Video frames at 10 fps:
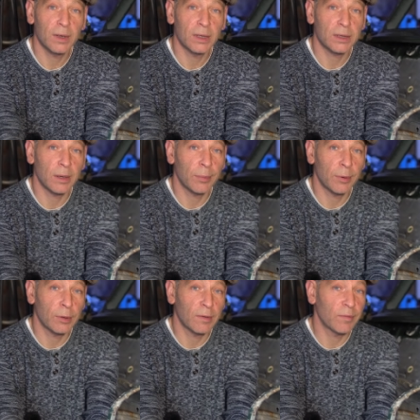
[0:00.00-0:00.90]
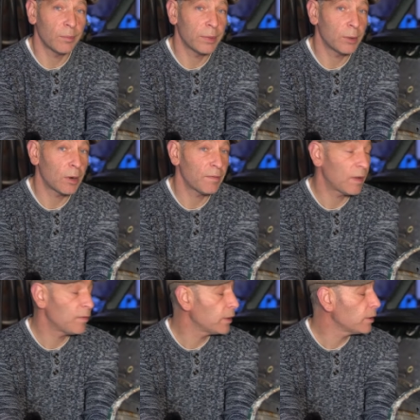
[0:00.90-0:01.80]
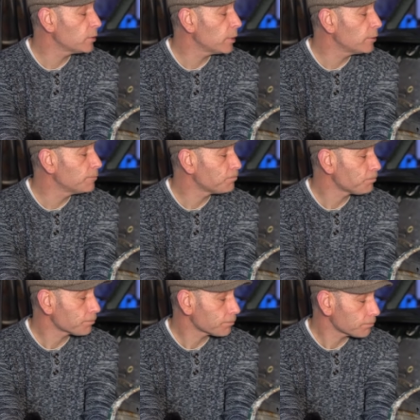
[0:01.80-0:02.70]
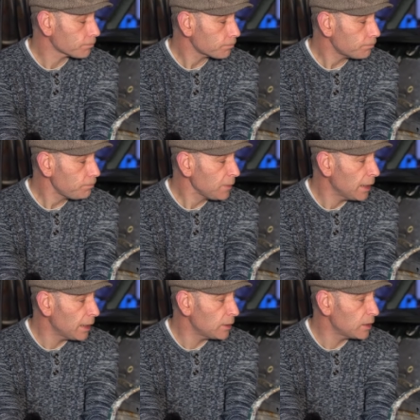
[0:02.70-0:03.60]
It's a product from POR15 as well, and it